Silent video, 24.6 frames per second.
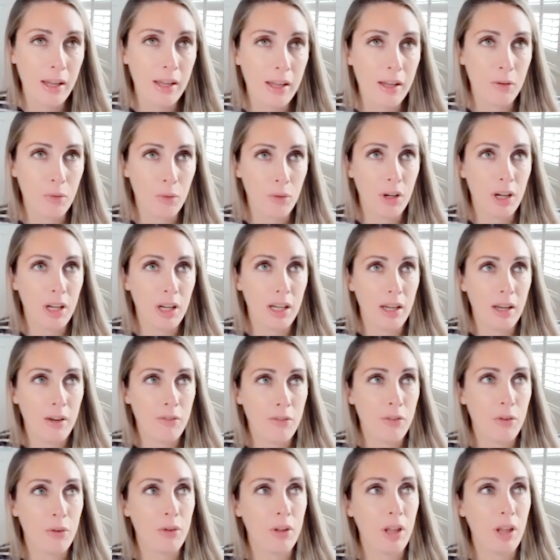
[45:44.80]
I agree. I
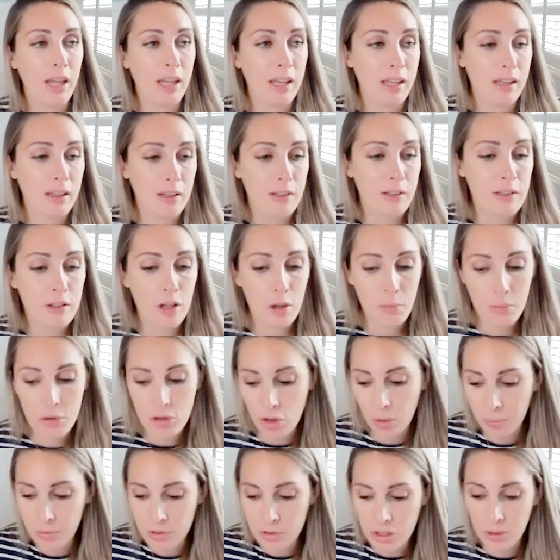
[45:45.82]
feel like there's so
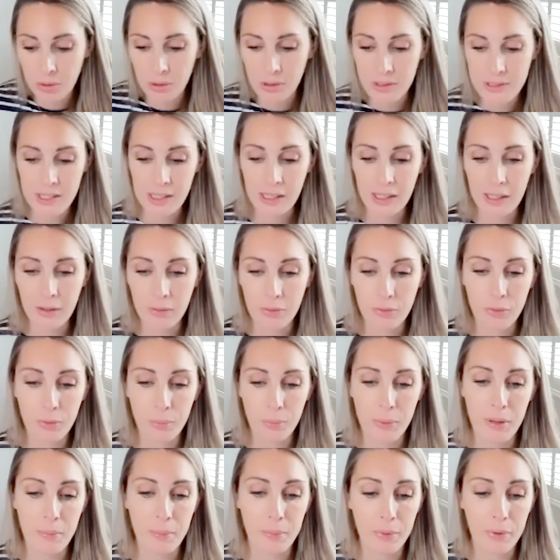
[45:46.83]
much opportunity for
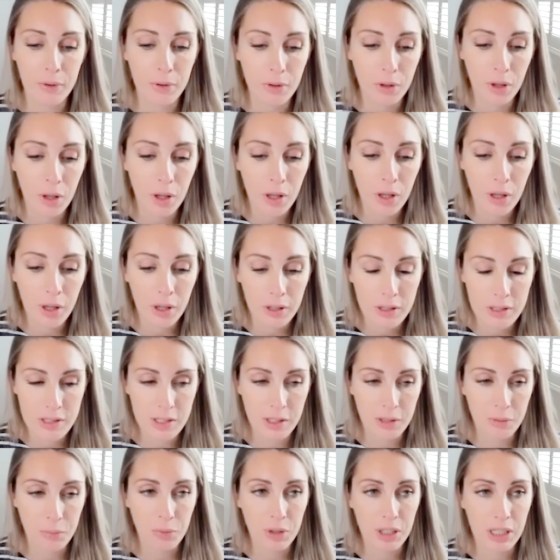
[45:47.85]
people
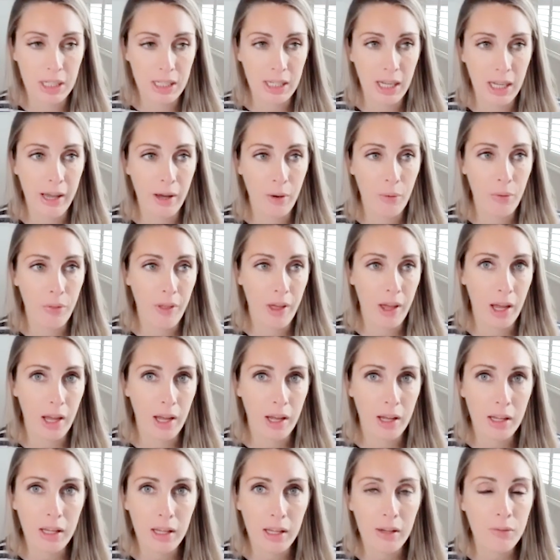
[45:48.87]
to really get out
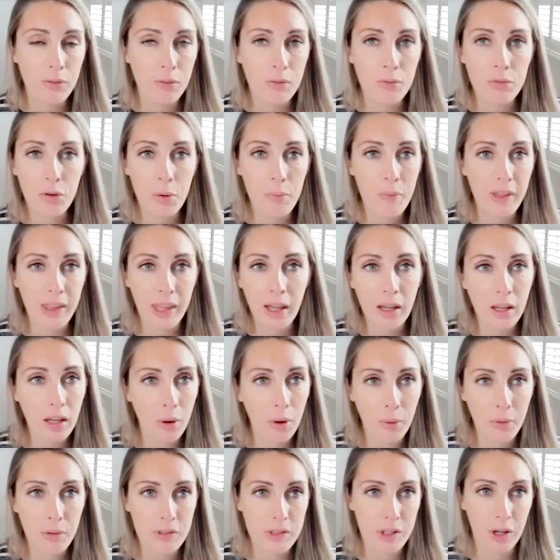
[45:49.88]
there. Even from the
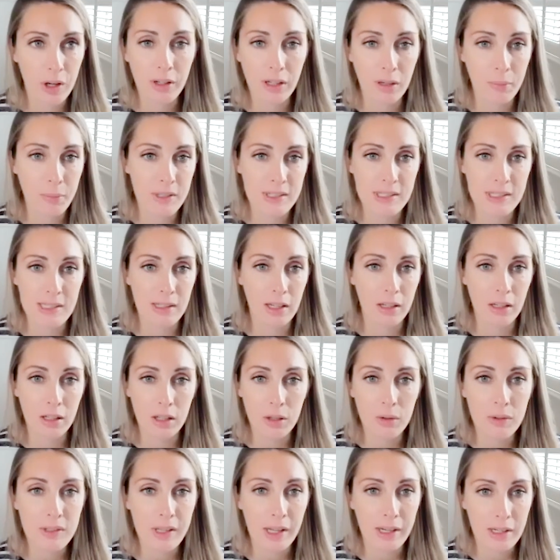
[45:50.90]
get-go of starting a business, like
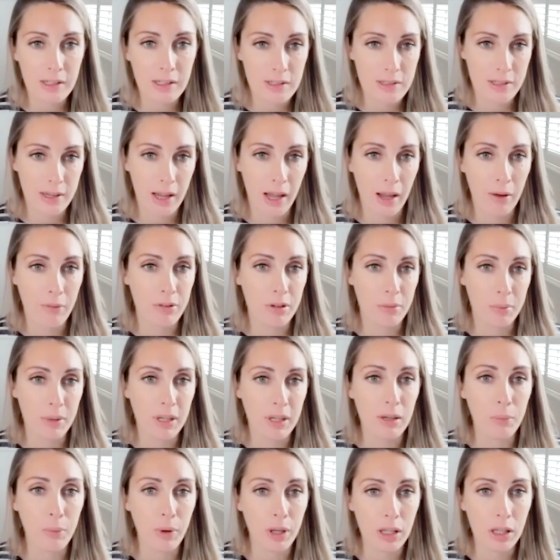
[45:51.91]
you said, it doesn't have to
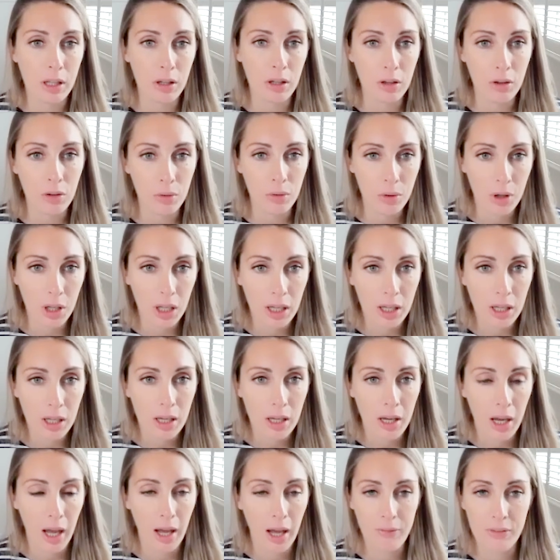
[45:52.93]
be when you
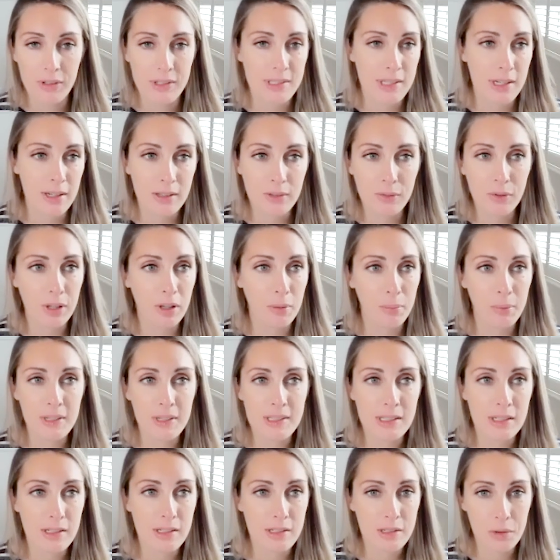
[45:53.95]
have a six-figure
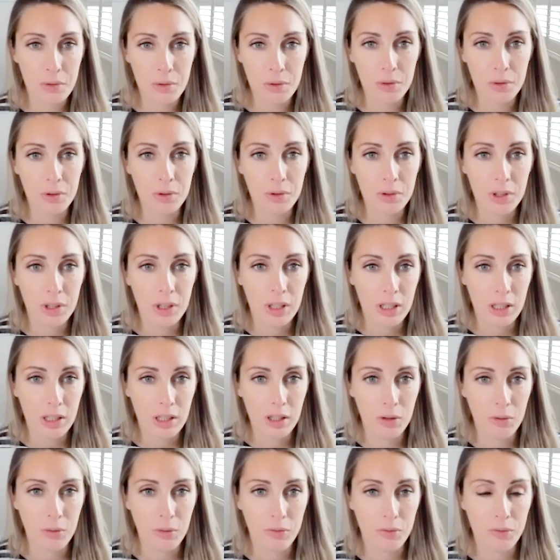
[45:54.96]
business or
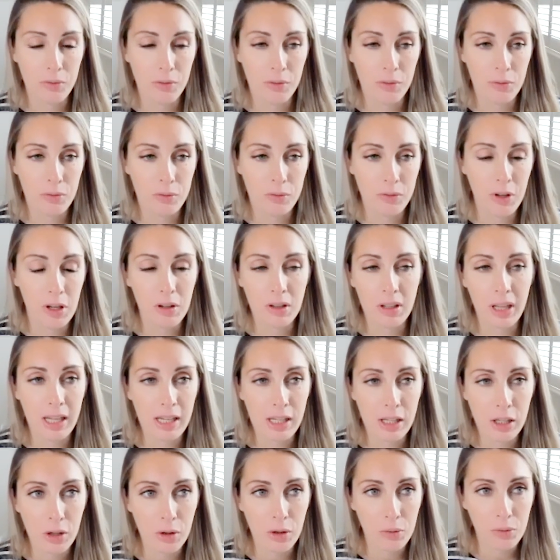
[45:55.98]
you feel
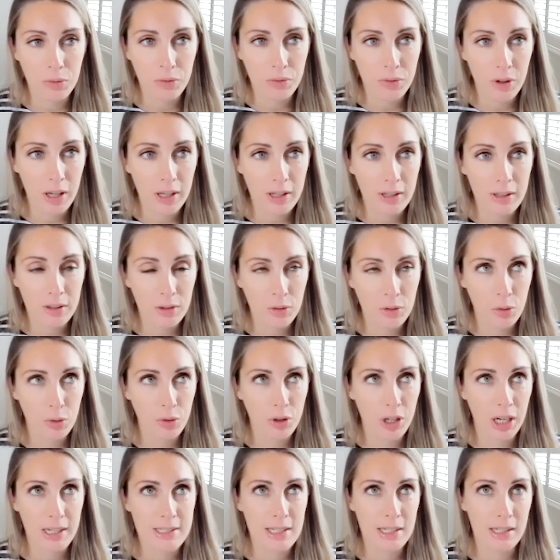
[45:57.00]
like you've
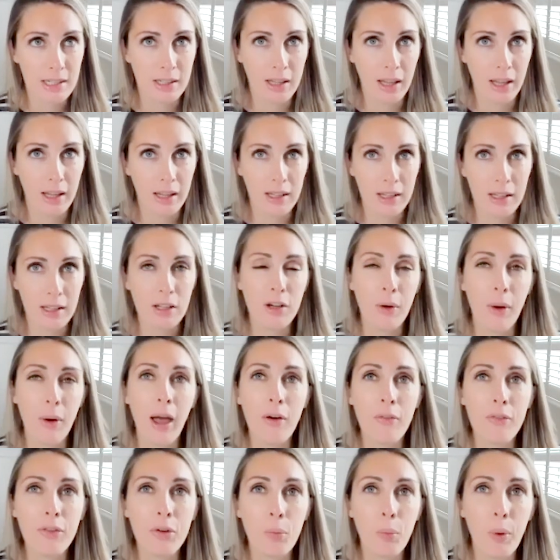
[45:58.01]
created, like, you don't
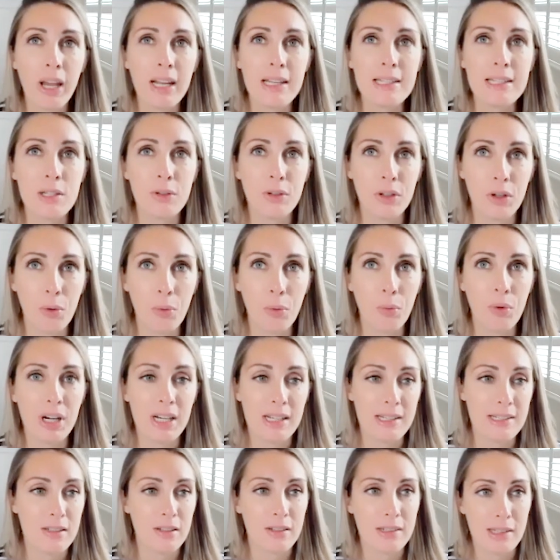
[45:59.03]
have to wait till you're
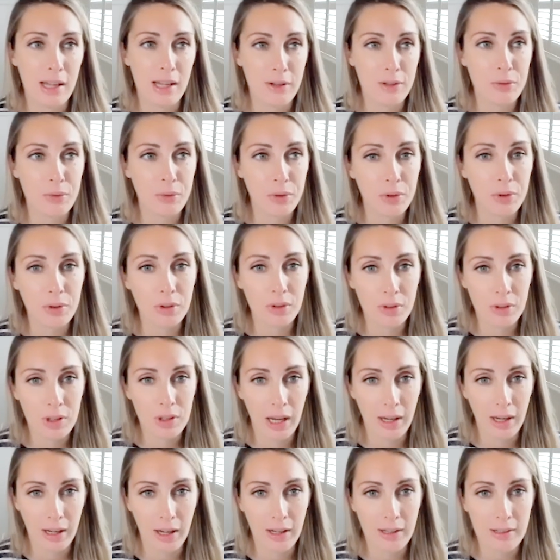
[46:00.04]
really successful,
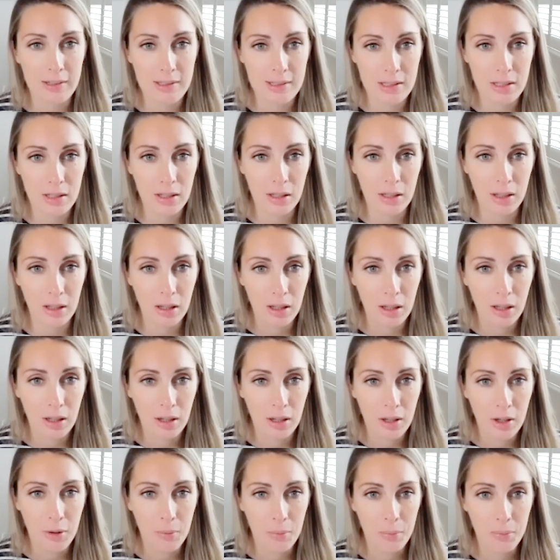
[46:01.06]
I guess, to
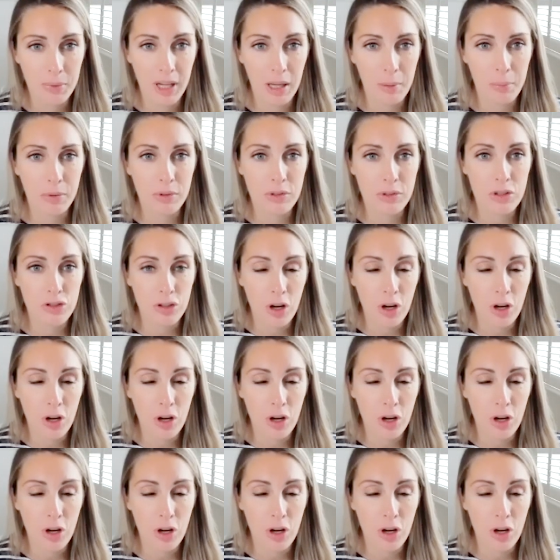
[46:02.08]
be able to